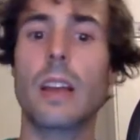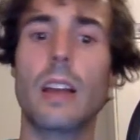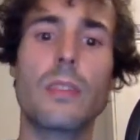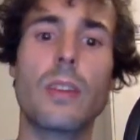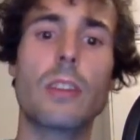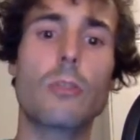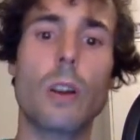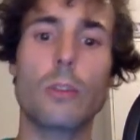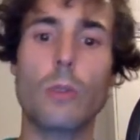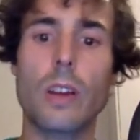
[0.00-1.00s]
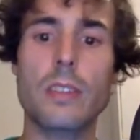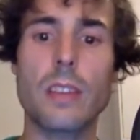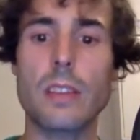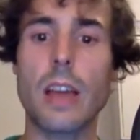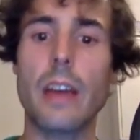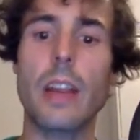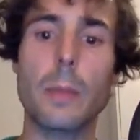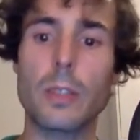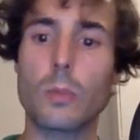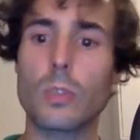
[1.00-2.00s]
and if I try to access an
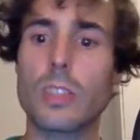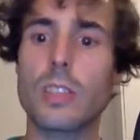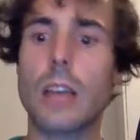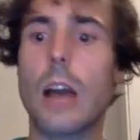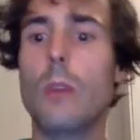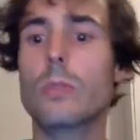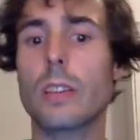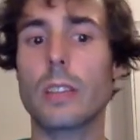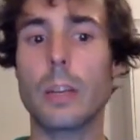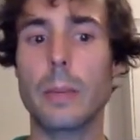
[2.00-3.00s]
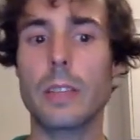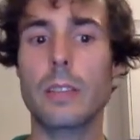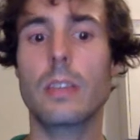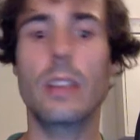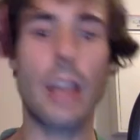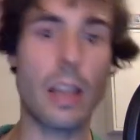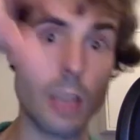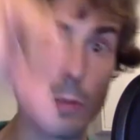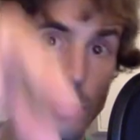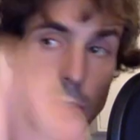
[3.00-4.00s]
element which is outside the limits,
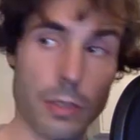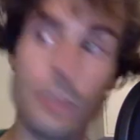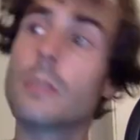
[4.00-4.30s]
exception.